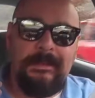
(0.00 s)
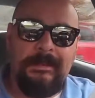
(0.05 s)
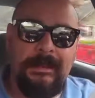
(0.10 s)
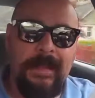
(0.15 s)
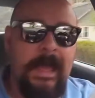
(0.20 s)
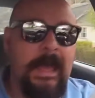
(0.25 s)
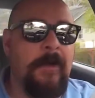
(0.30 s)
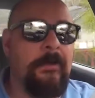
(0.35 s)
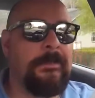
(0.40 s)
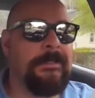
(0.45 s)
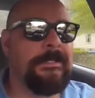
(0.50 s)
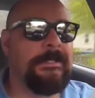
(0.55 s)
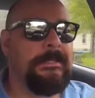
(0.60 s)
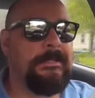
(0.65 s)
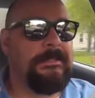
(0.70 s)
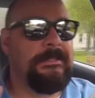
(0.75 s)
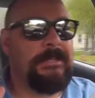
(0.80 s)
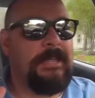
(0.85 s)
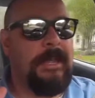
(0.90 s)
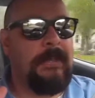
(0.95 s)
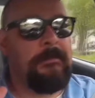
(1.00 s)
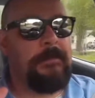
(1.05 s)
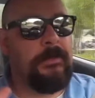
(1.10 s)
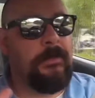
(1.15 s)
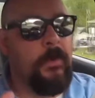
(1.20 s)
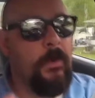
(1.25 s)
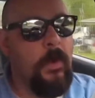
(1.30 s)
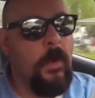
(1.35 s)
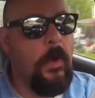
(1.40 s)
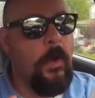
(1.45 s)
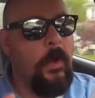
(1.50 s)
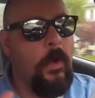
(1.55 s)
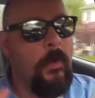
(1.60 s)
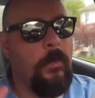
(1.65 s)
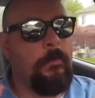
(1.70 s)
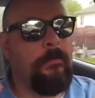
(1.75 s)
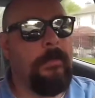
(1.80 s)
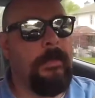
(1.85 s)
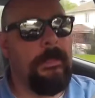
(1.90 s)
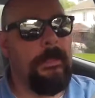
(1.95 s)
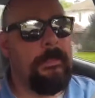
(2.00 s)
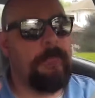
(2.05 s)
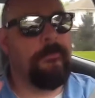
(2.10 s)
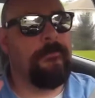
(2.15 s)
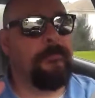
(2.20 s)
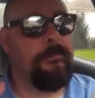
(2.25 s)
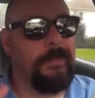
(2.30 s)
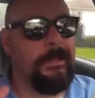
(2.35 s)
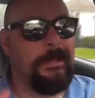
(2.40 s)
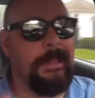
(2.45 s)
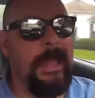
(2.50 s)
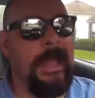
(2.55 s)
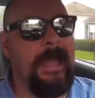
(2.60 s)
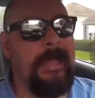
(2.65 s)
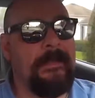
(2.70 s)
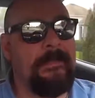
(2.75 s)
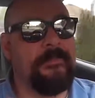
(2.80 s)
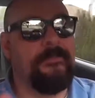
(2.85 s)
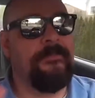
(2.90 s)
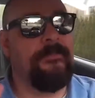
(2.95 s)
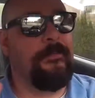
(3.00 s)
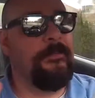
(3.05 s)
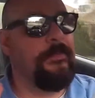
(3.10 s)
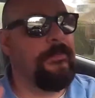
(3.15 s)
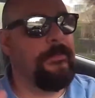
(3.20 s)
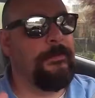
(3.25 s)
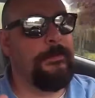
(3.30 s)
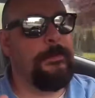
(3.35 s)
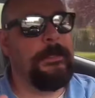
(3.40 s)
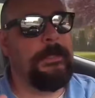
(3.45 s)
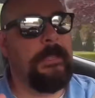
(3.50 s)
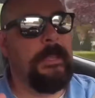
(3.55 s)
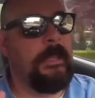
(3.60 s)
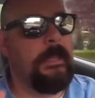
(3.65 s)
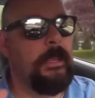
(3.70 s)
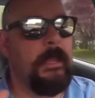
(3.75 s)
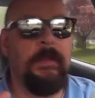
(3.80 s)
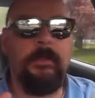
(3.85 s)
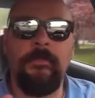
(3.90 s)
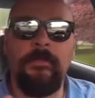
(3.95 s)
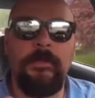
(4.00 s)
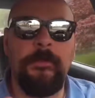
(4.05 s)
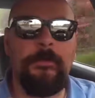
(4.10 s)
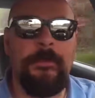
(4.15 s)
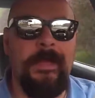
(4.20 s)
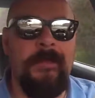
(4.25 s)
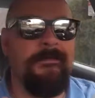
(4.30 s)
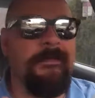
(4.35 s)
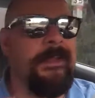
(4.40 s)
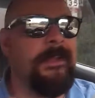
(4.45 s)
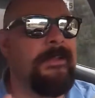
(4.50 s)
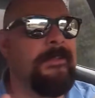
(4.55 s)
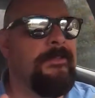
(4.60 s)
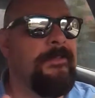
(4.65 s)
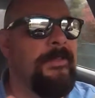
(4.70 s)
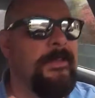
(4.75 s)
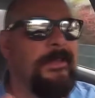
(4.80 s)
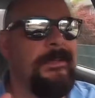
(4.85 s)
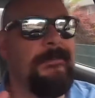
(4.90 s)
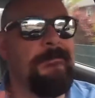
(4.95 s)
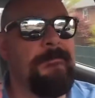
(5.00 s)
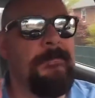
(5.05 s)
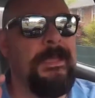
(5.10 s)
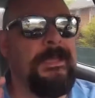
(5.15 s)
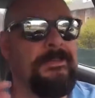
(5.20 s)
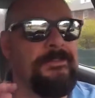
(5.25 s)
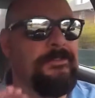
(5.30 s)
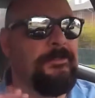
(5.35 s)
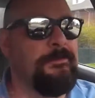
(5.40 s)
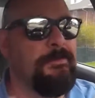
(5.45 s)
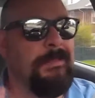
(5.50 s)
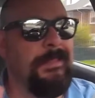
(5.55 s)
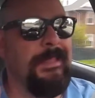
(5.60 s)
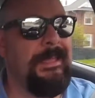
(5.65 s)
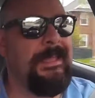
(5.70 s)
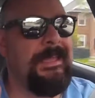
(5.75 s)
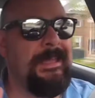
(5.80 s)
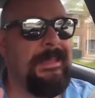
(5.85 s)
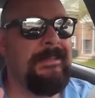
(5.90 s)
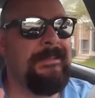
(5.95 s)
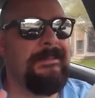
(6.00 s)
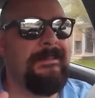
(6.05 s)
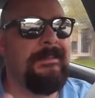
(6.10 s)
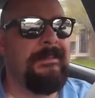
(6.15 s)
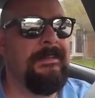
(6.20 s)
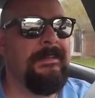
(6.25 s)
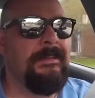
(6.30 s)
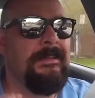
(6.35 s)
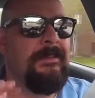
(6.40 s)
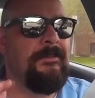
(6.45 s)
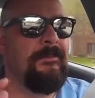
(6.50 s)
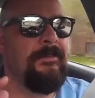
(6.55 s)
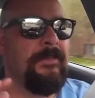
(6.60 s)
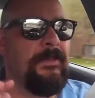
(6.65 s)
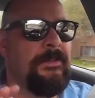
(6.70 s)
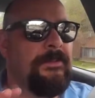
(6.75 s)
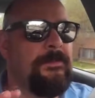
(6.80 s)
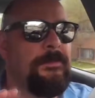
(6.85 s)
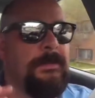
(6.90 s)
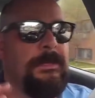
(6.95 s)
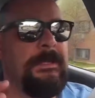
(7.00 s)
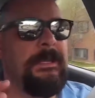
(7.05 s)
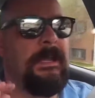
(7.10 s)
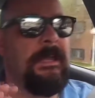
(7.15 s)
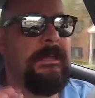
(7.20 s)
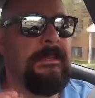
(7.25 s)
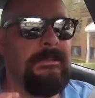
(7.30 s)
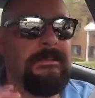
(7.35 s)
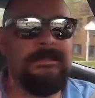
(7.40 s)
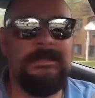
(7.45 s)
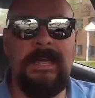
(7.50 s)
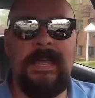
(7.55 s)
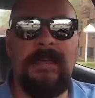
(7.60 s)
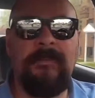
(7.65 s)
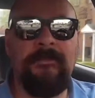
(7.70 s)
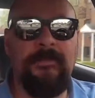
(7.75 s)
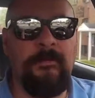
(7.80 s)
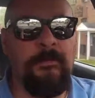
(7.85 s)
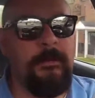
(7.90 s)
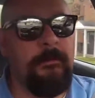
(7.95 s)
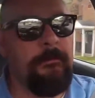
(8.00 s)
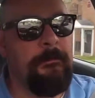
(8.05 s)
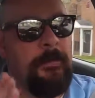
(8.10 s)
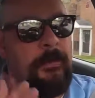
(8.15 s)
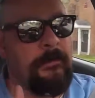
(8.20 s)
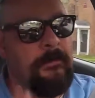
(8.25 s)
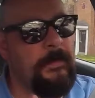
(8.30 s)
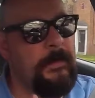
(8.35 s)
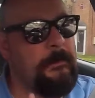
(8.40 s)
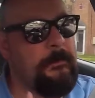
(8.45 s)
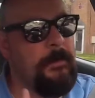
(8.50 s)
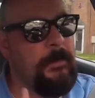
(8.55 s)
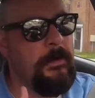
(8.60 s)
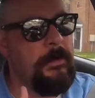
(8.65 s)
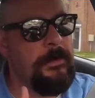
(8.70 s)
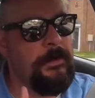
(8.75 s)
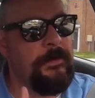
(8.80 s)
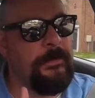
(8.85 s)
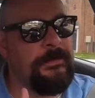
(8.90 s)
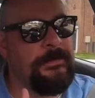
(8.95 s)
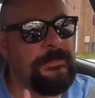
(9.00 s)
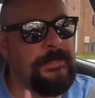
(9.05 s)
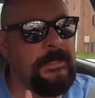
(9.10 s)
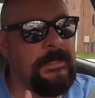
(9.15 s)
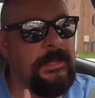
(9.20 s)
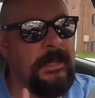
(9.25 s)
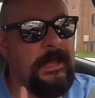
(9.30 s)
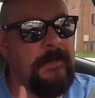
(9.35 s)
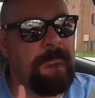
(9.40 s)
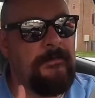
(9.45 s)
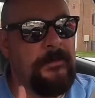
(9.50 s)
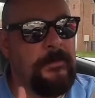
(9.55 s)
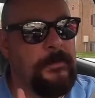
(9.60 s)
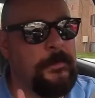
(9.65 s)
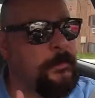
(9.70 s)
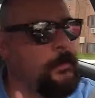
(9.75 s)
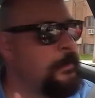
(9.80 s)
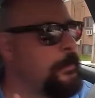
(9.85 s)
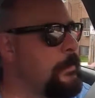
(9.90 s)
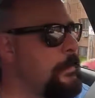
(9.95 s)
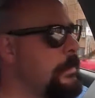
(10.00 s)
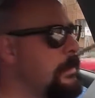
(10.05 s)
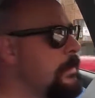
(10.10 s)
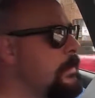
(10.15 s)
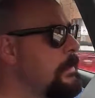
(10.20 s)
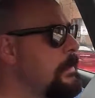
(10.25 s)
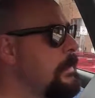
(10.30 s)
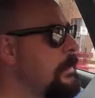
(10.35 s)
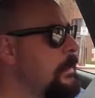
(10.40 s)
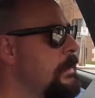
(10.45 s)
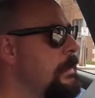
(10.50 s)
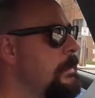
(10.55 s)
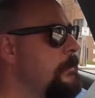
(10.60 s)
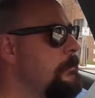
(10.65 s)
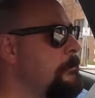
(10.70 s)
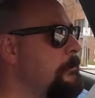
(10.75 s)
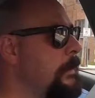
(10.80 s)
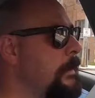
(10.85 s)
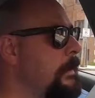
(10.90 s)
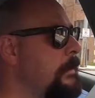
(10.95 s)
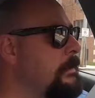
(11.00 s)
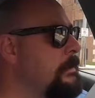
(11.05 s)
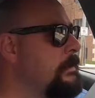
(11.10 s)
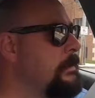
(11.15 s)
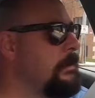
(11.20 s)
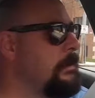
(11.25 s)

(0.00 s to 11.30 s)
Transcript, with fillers: Now it's just time to go home and relax for this weekend. I don't think we have anything major planned for this weekend aside from a birthday party on Sunday afternoon. But